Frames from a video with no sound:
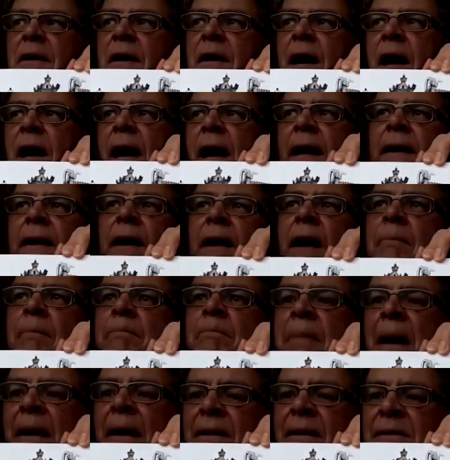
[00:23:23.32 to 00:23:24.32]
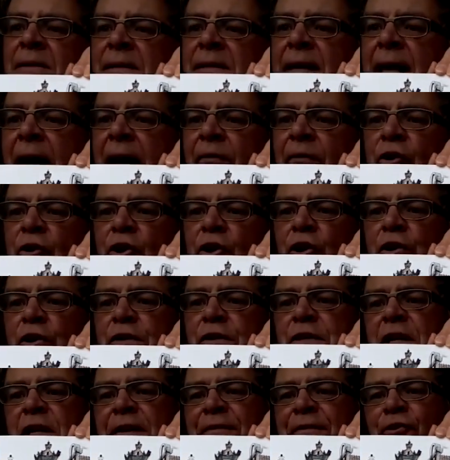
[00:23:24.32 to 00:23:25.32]
and balancing out the colours
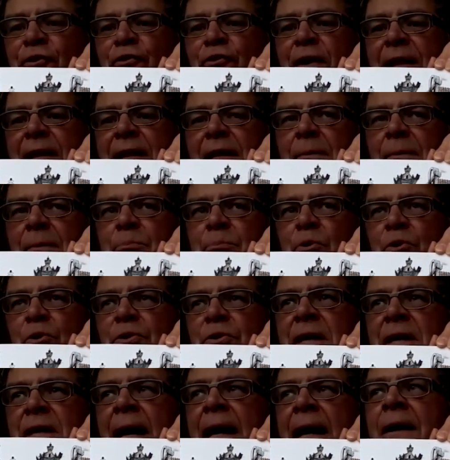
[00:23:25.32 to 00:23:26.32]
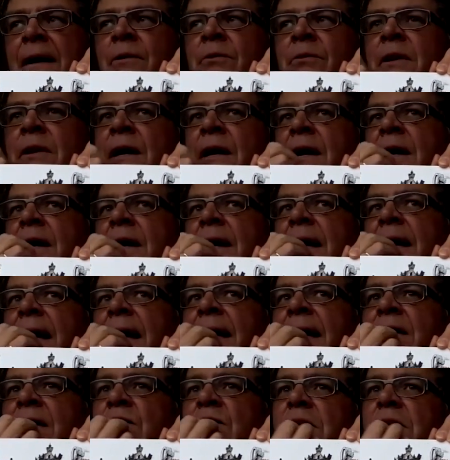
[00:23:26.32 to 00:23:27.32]
that you've already put down.
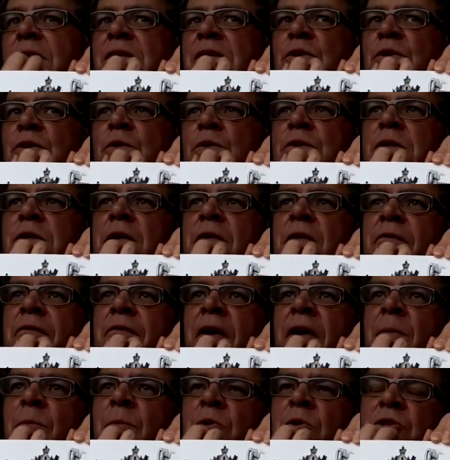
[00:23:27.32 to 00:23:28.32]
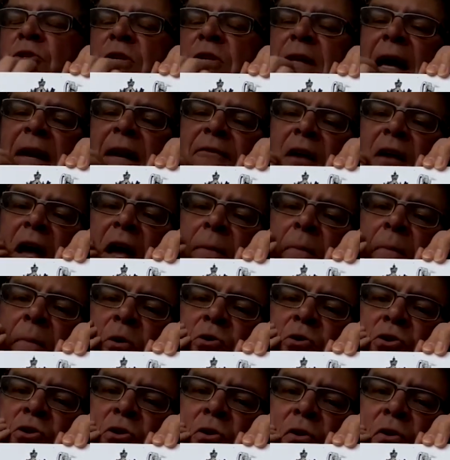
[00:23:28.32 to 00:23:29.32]
And it's also very much a kind of
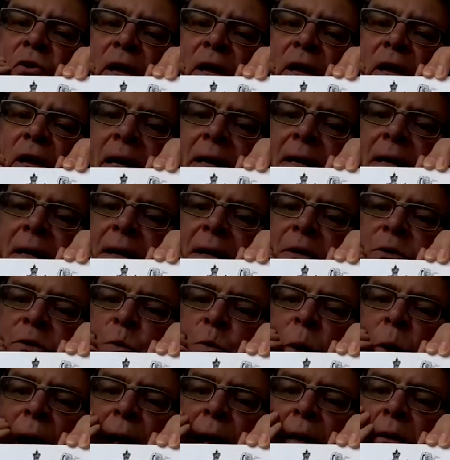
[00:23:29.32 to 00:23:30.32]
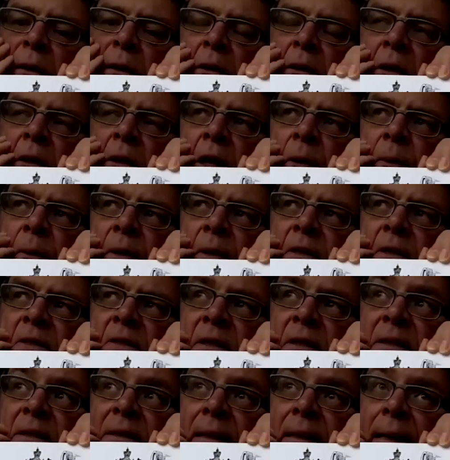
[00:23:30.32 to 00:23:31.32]
emotional thing as well. You know,
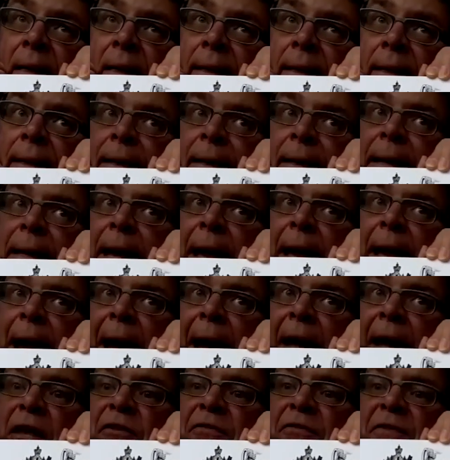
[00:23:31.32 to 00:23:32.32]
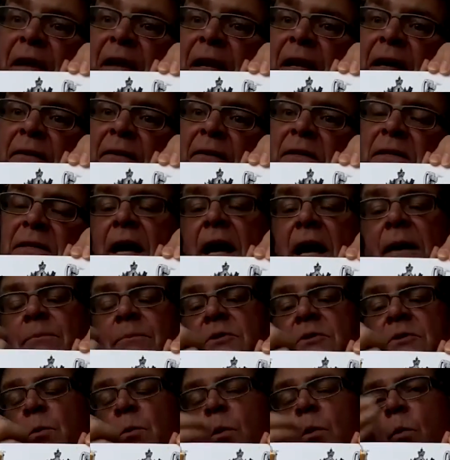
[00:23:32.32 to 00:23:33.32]
it's like how you're feeling at the time.
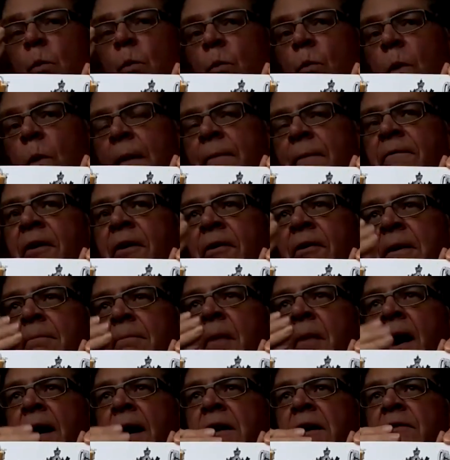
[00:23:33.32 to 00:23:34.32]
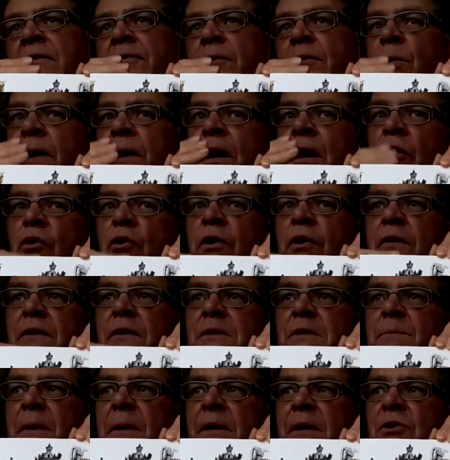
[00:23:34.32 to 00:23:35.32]
So I'm very mindful when I look at
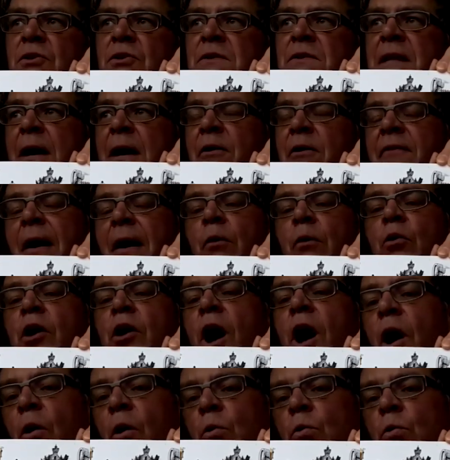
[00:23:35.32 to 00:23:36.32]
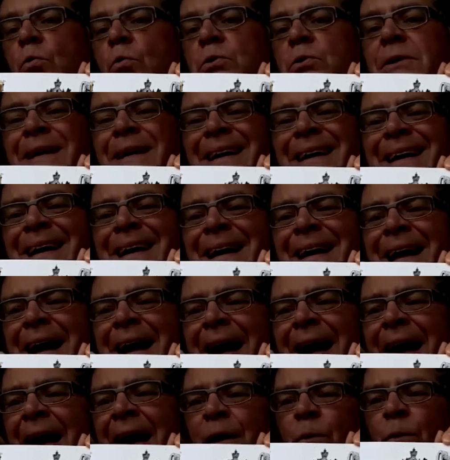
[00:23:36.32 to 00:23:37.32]
these pictures now of how cold
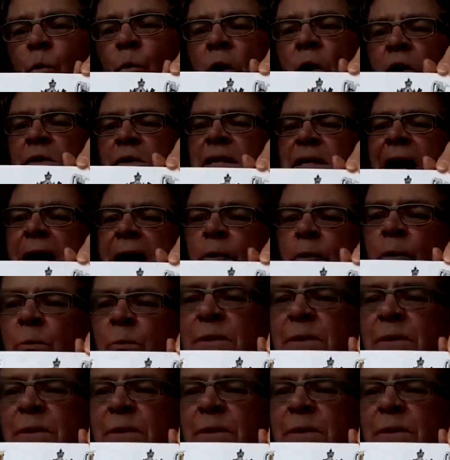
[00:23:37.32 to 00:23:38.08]
I was, how it was